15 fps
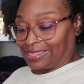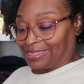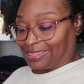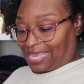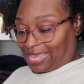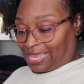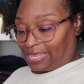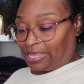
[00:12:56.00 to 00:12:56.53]

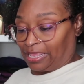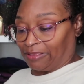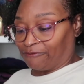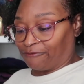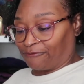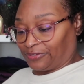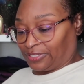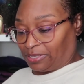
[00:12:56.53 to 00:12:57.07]
that and
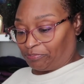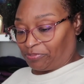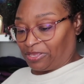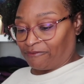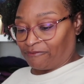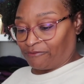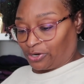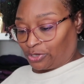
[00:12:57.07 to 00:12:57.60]
flip
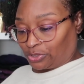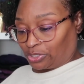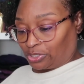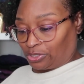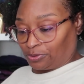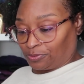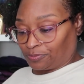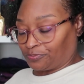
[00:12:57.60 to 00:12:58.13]
it
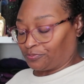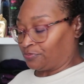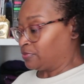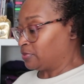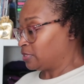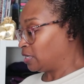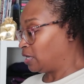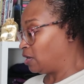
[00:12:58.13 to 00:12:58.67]
vertical.
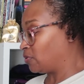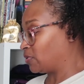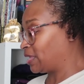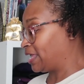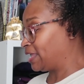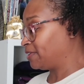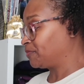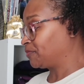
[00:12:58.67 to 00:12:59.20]

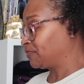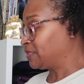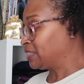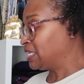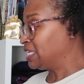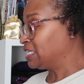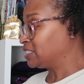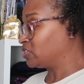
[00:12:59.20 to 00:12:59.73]
Okay,
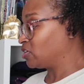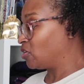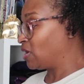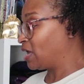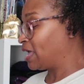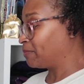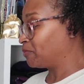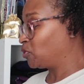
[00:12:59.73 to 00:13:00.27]
so
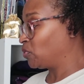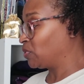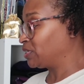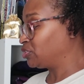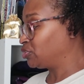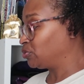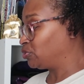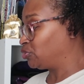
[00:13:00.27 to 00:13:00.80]
I'm
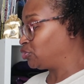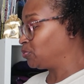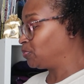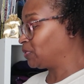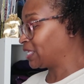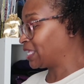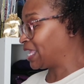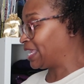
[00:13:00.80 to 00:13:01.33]
going to
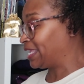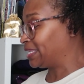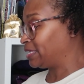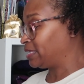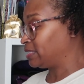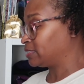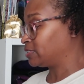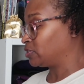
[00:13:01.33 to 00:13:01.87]
duplicate
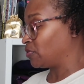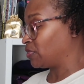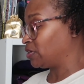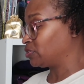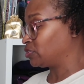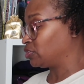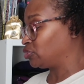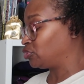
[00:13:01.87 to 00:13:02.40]
it. So
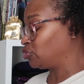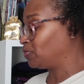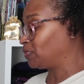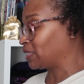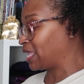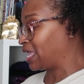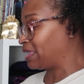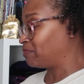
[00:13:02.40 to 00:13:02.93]
there's a
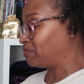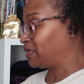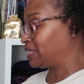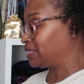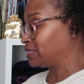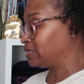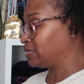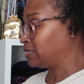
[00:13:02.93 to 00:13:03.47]
duplicate
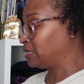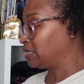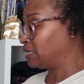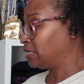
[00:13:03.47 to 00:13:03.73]
button,